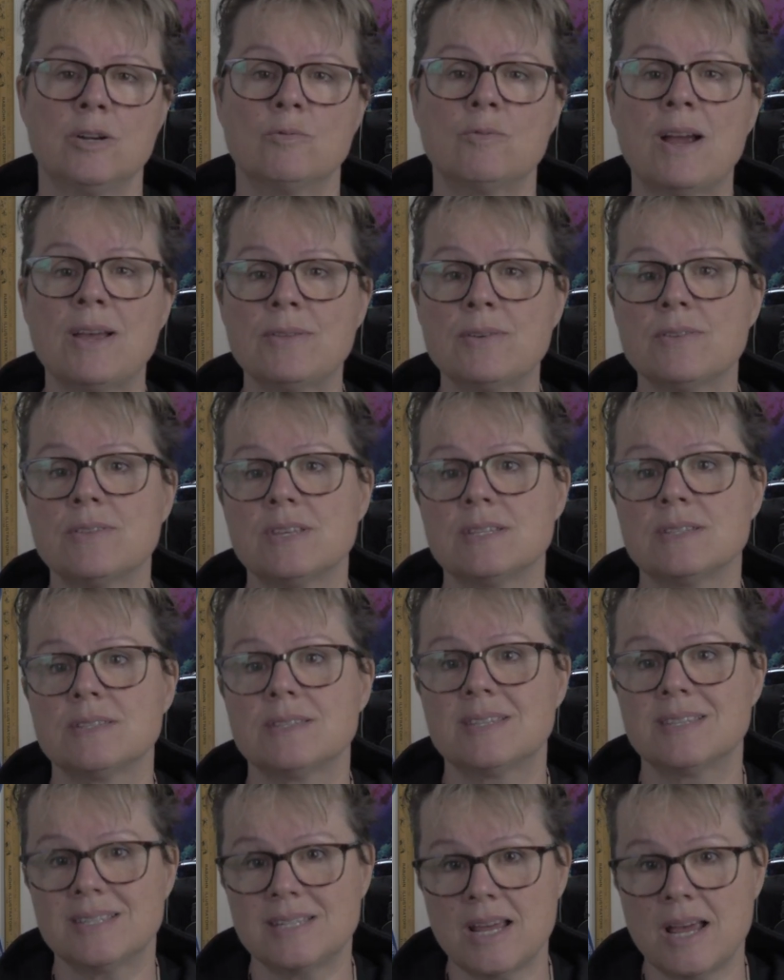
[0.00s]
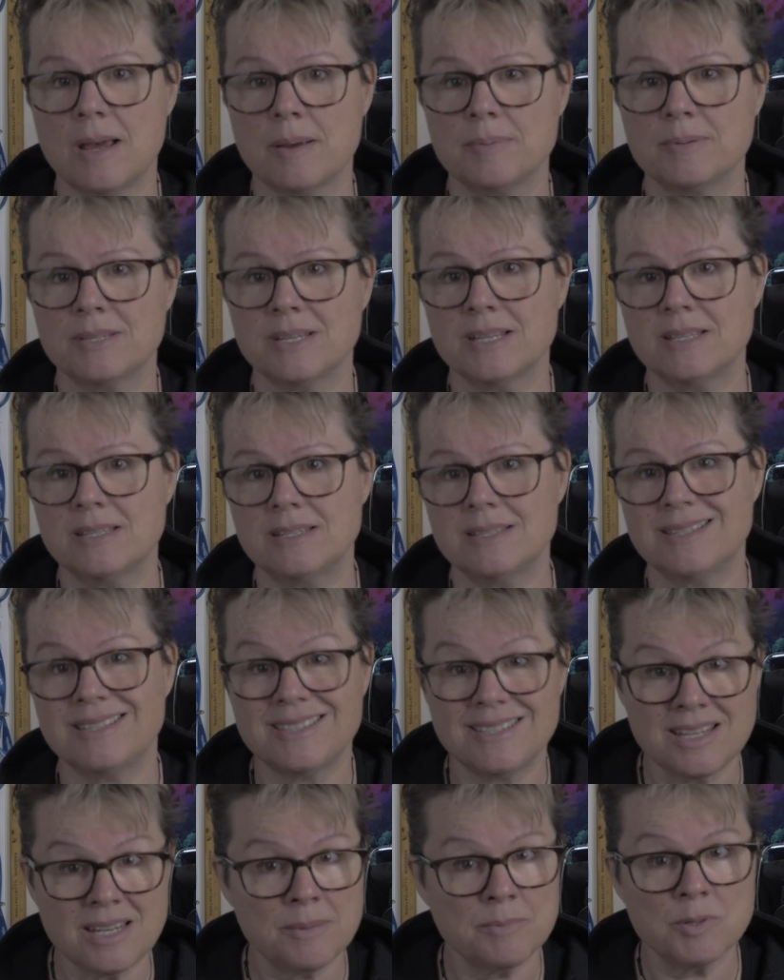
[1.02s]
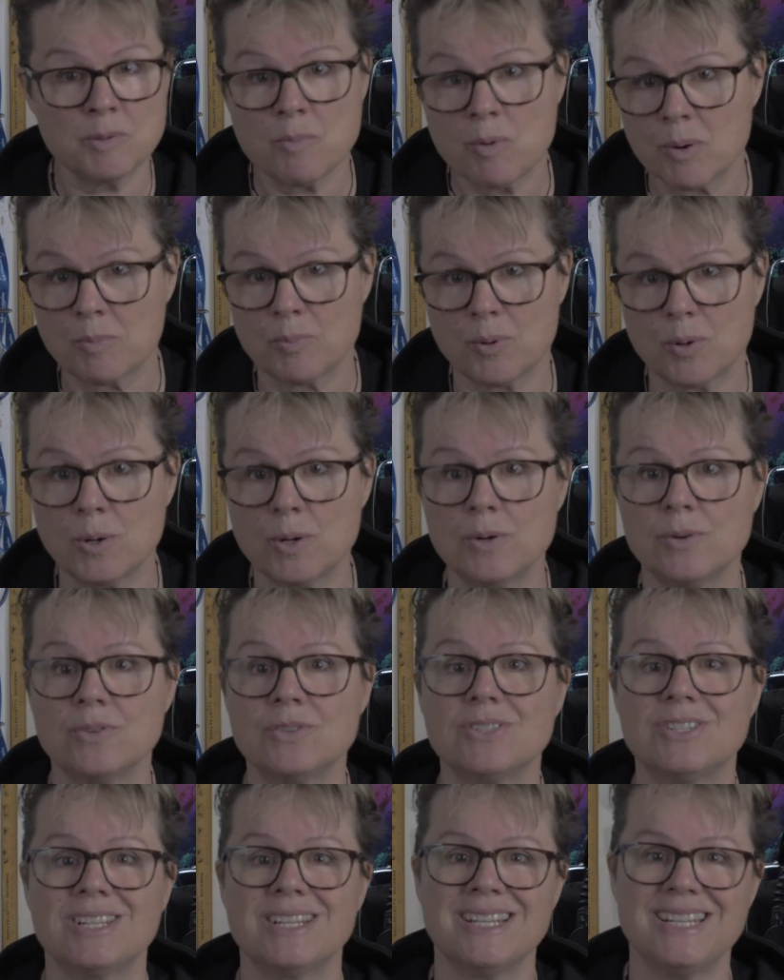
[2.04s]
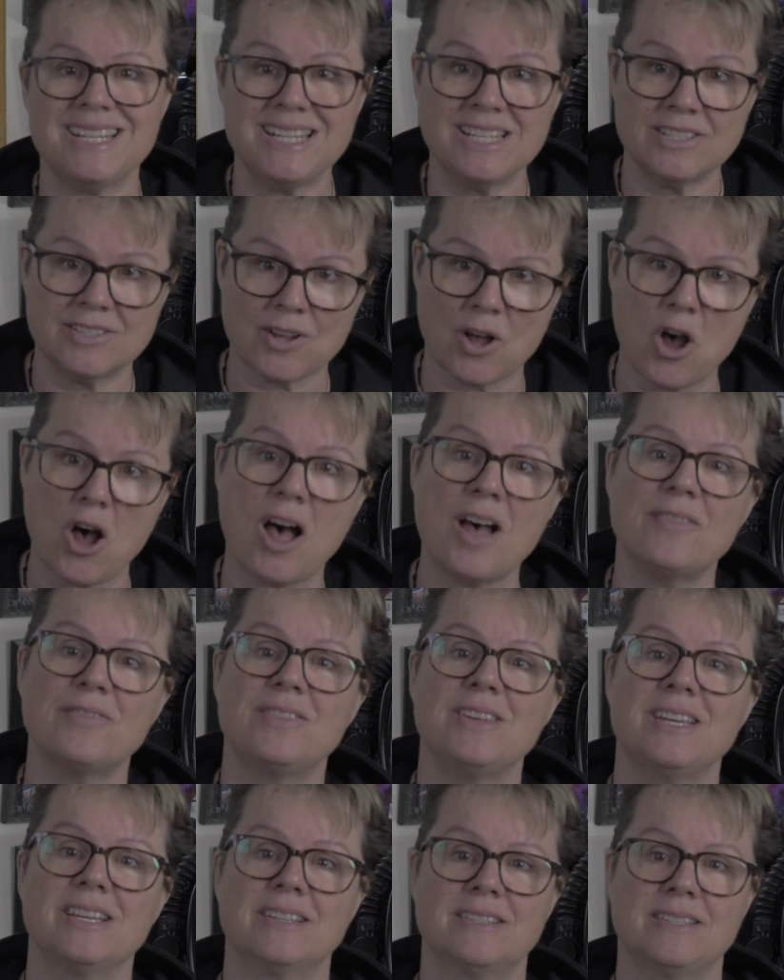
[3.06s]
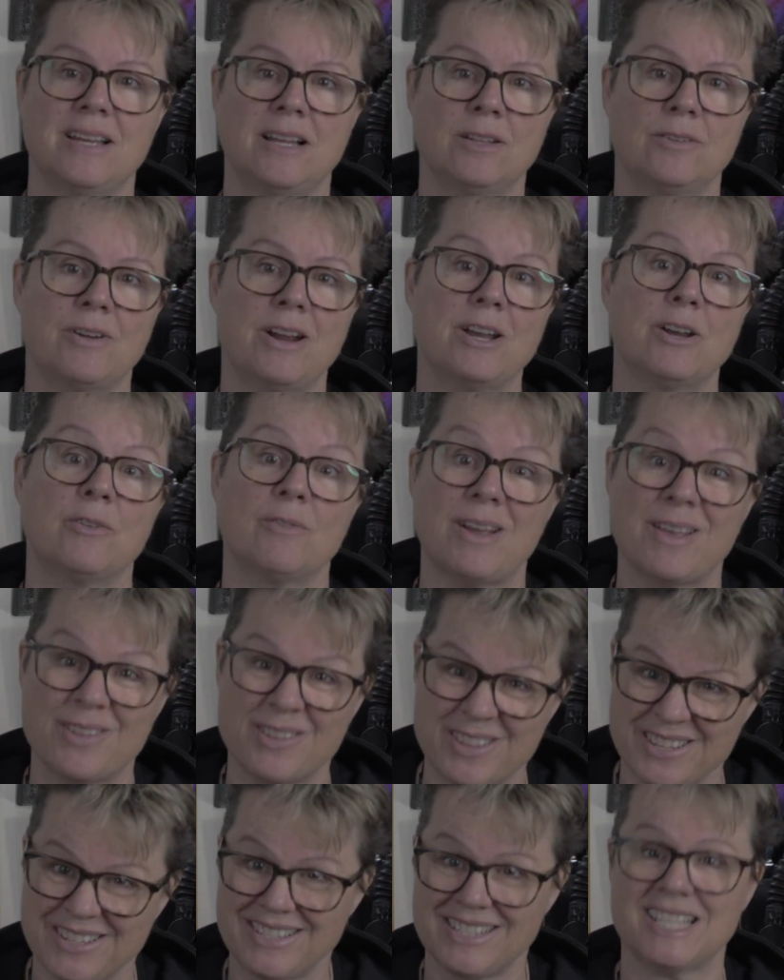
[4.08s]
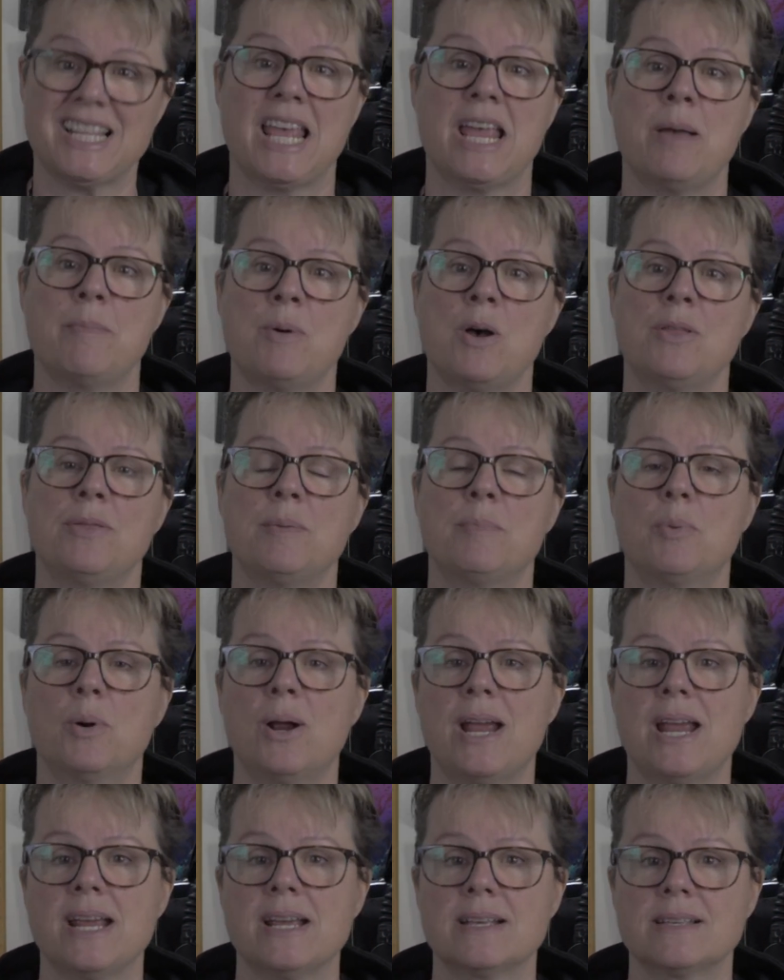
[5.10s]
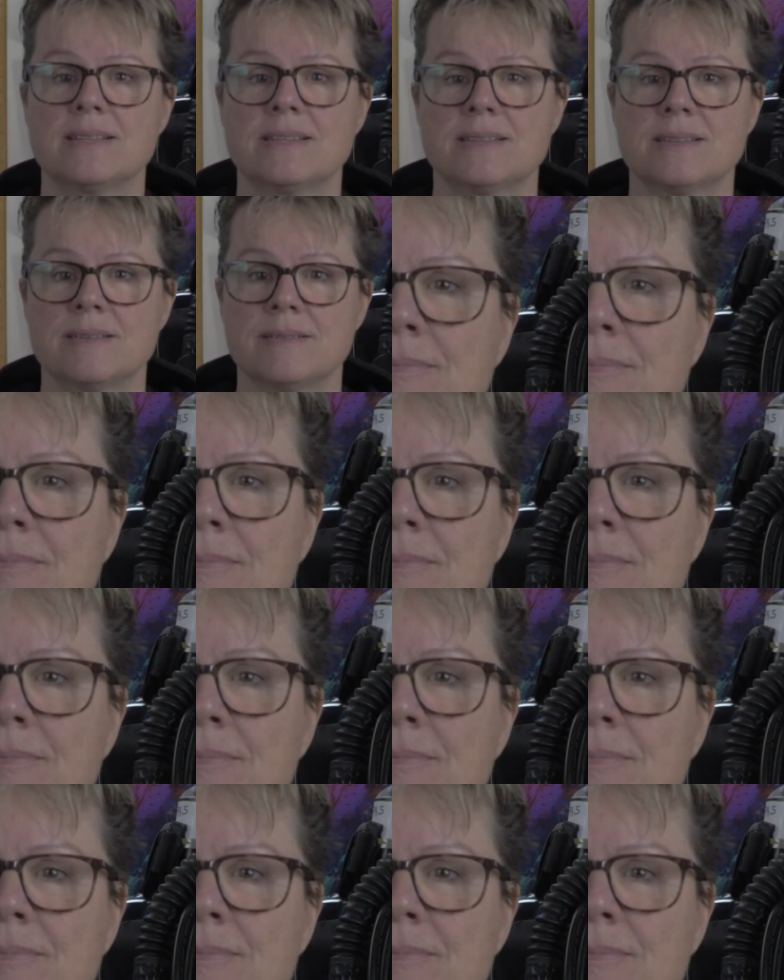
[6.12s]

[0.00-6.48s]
Rather than steps, it seems more prudent to ease off the accelerator rather than slam on the brakes.